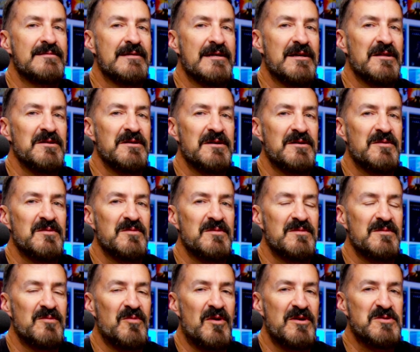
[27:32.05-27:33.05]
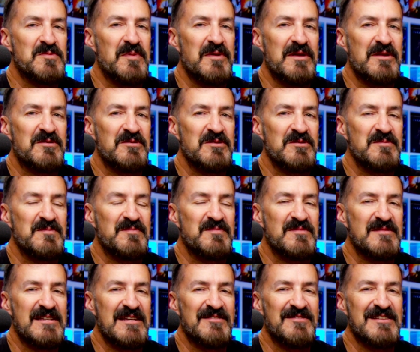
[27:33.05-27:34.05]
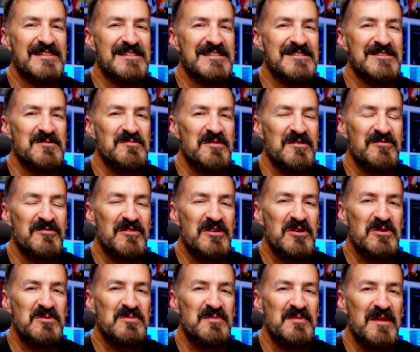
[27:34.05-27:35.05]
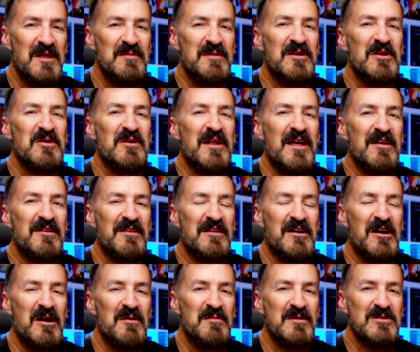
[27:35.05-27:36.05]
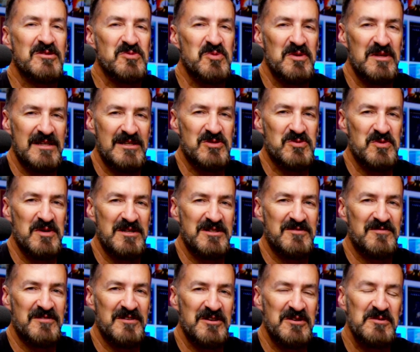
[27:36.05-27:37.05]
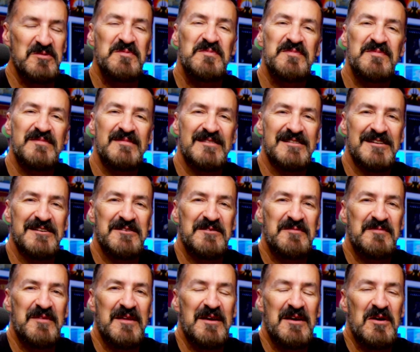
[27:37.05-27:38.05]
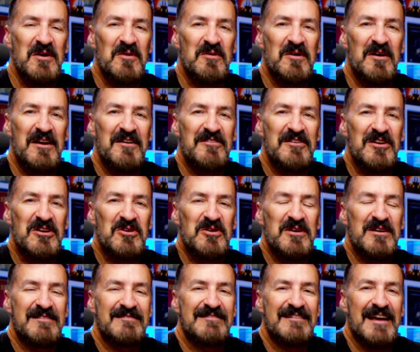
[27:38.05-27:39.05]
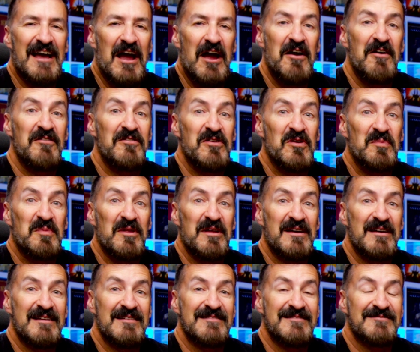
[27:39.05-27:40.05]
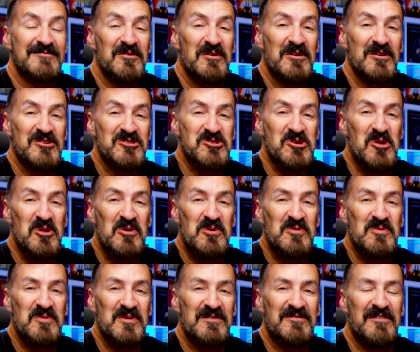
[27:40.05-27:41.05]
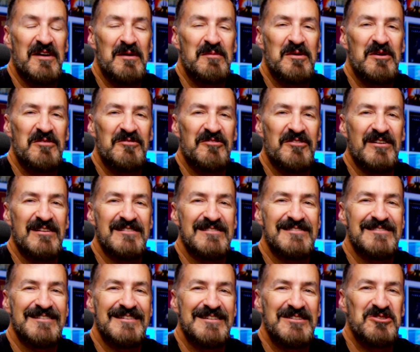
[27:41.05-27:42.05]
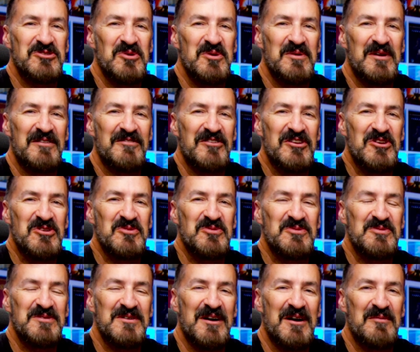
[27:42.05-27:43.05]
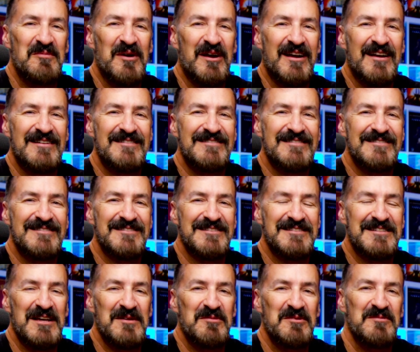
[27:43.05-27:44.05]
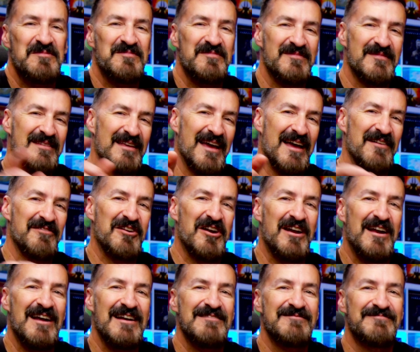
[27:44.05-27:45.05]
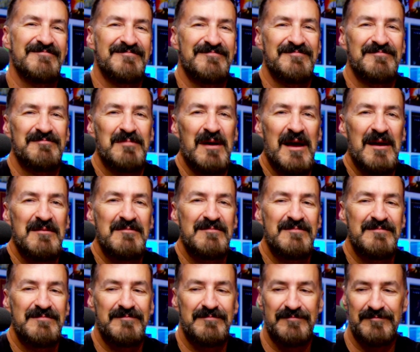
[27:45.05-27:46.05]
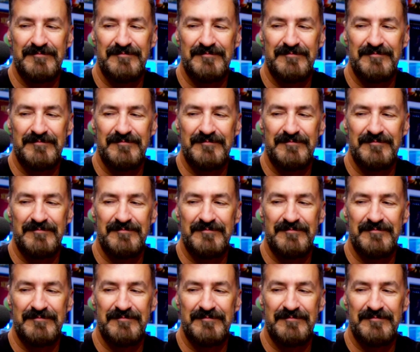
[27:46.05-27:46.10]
take a look, watch the playthrough, see if this is something for you. Let me know down in the comments where this rates for you. So whatever you're doing, however you're playing, whether it's solo, with family, or friends, enjoy whatever you are bringing to the table. Have a great night. Bye.